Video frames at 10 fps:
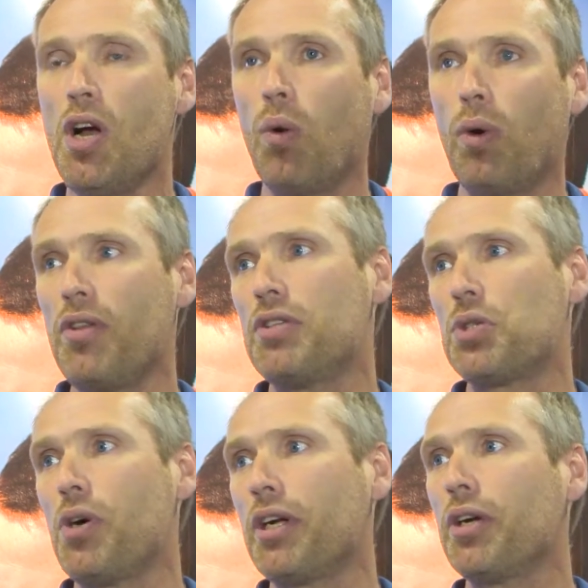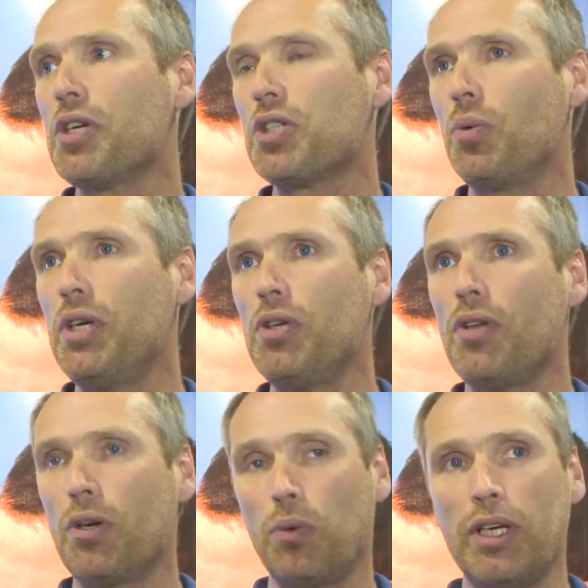One of the strong areas that we do
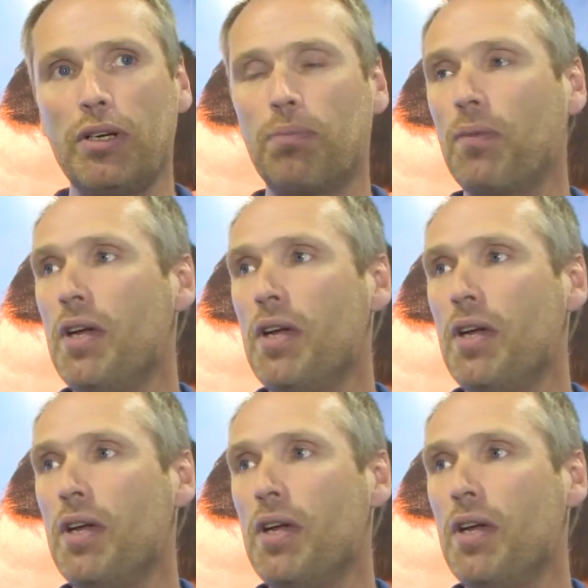that really